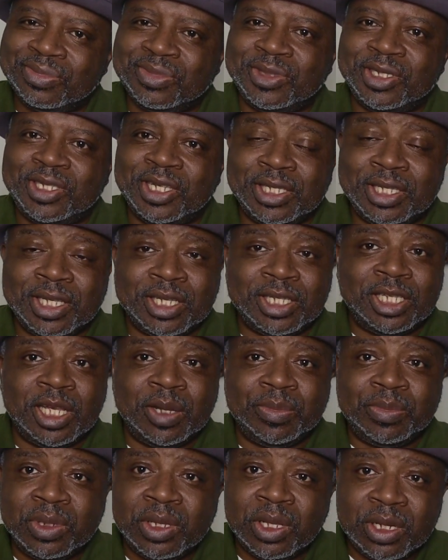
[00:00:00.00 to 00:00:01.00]
Just
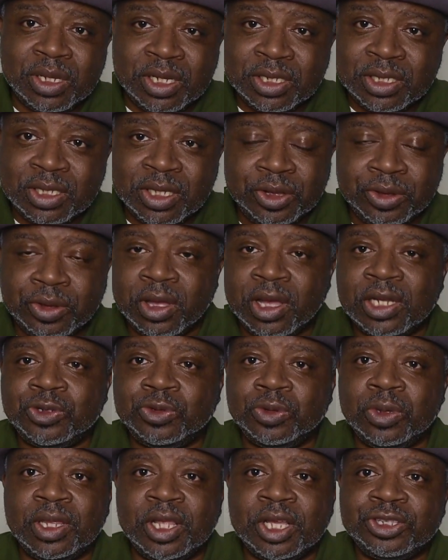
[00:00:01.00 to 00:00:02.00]
accept that it's their
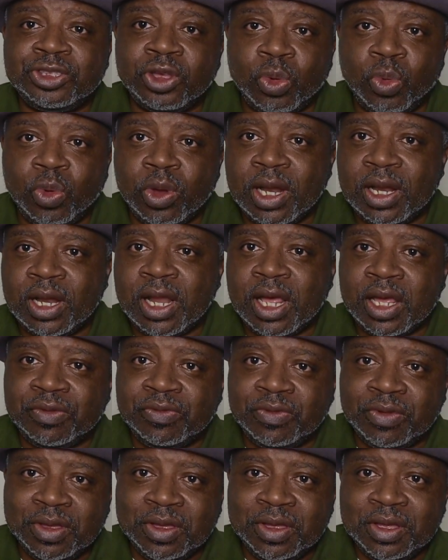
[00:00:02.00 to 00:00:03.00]
country and that's their way of
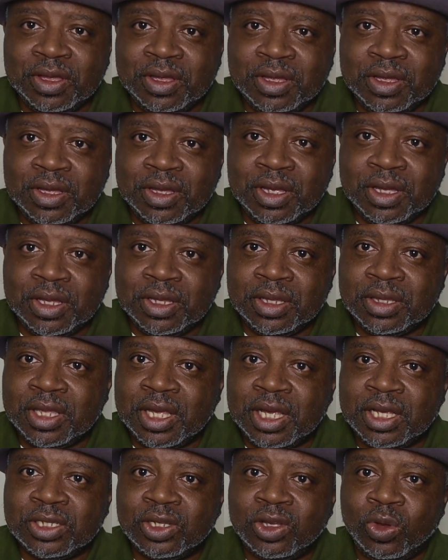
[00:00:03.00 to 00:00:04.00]
life, and
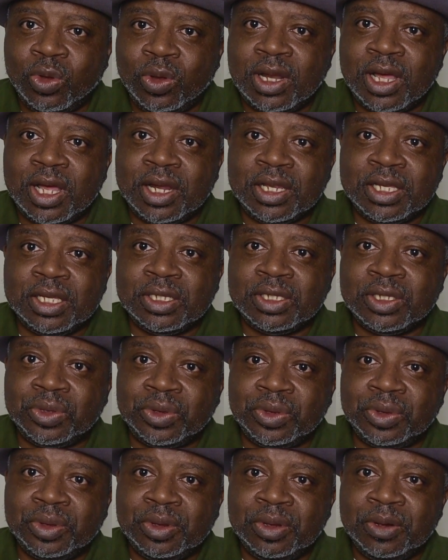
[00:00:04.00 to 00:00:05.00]
things will go a lot
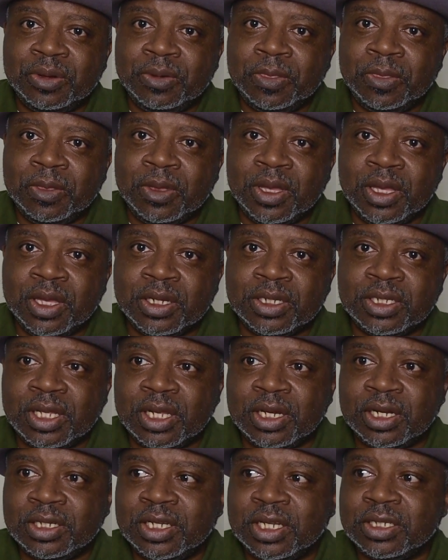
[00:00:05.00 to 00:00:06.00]
easier. And
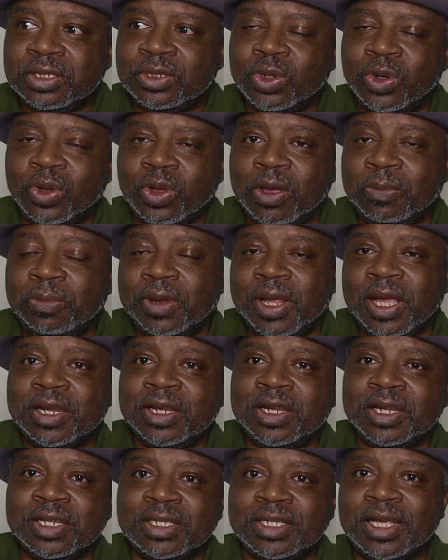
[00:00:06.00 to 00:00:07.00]
instead of just
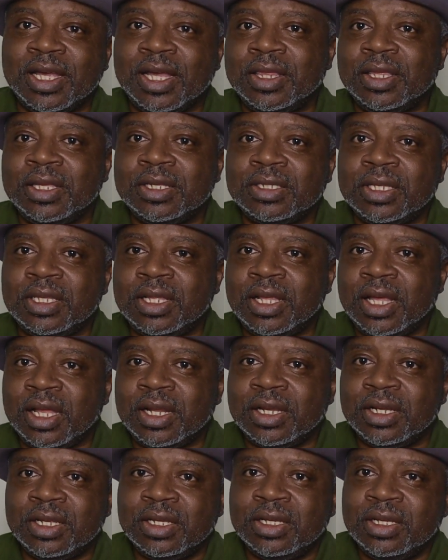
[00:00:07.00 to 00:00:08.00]
complaining and saying this and
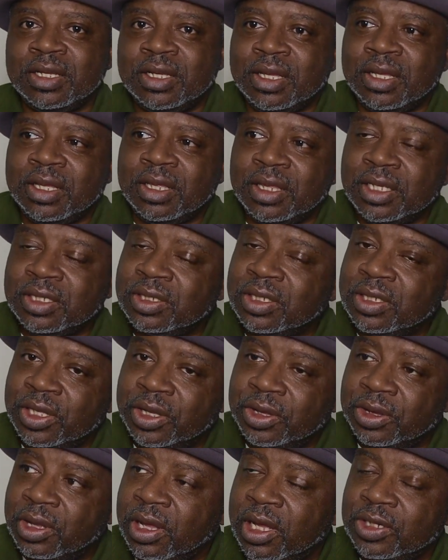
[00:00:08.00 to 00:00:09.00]
that, this is
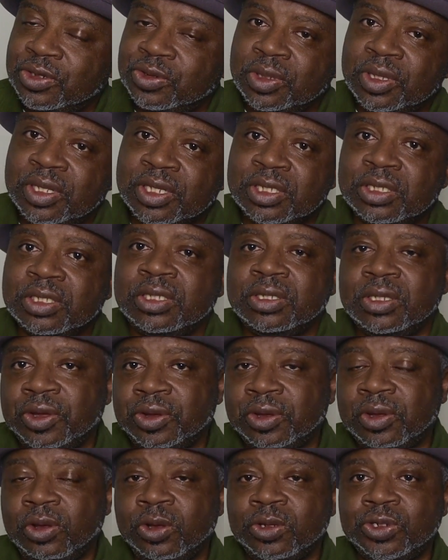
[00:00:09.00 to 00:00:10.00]
their country, this is their
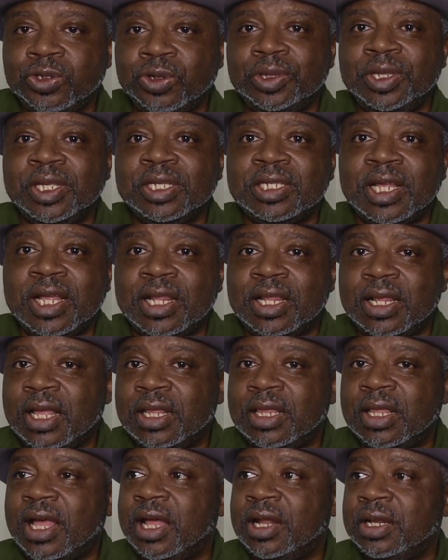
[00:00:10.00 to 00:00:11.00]
culture, and this
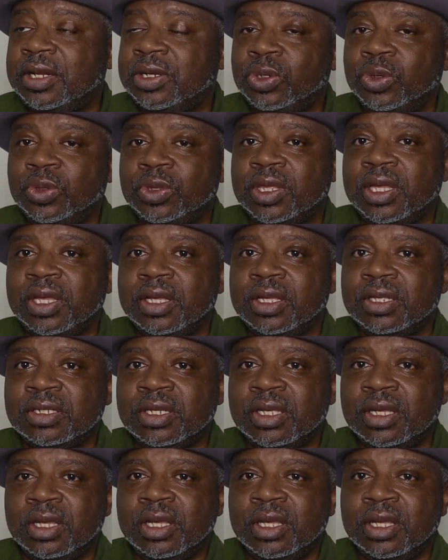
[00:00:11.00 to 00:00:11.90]
is how they do things.